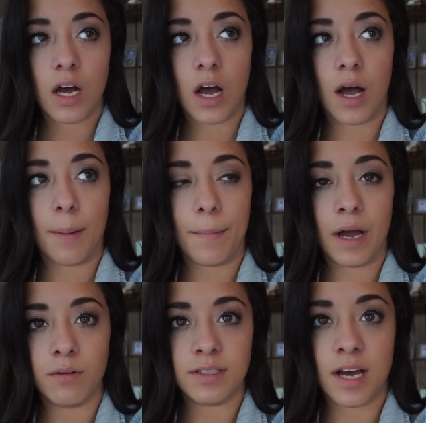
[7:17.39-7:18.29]
Um,
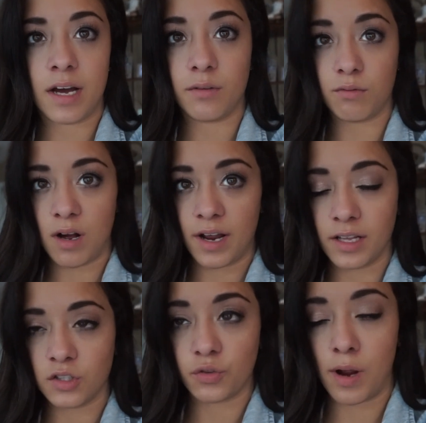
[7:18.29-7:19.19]
I was at
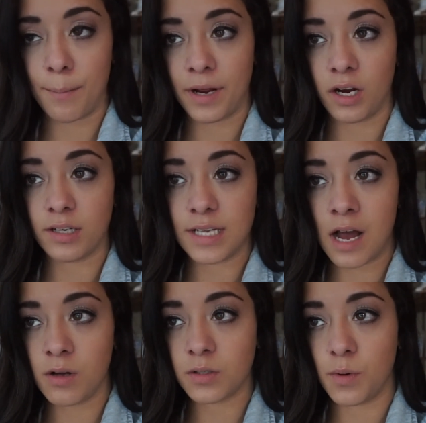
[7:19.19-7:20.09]
Ryan's grandparents'
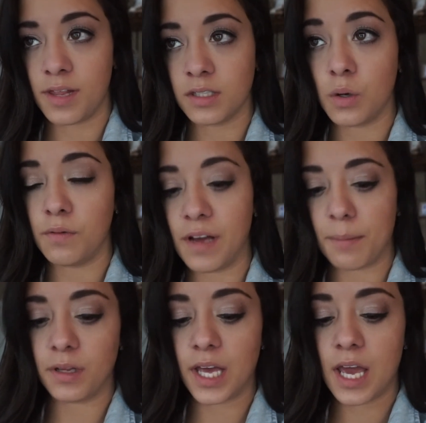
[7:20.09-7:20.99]
house with his whole
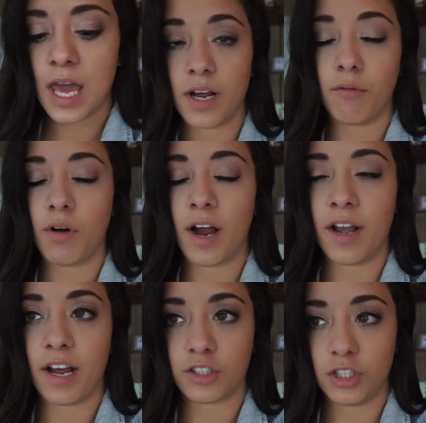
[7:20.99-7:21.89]
family, and
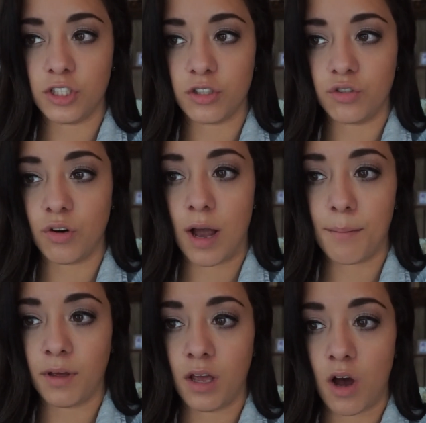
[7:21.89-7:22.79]
Ryan actually just
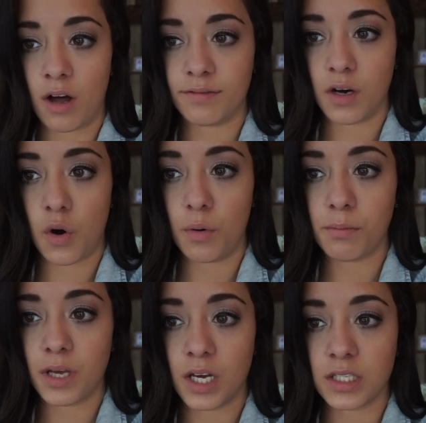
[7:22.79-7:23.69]
dropped me off at
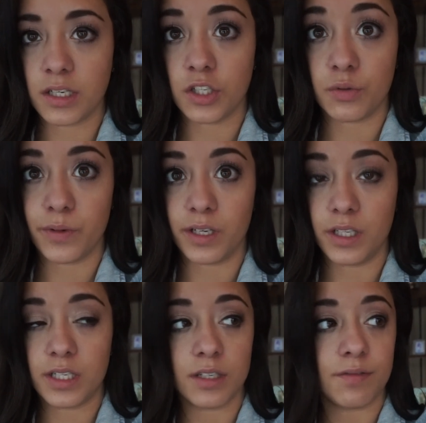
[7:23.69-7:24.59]
home because I just
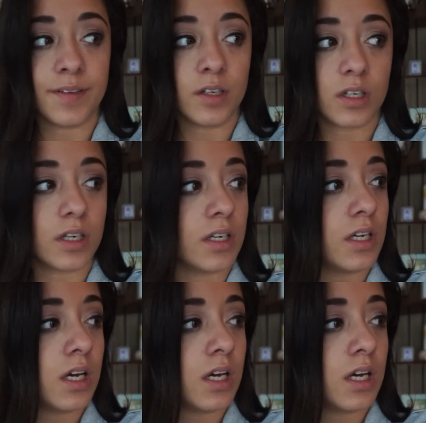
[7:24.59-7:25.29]
really didn't feel good.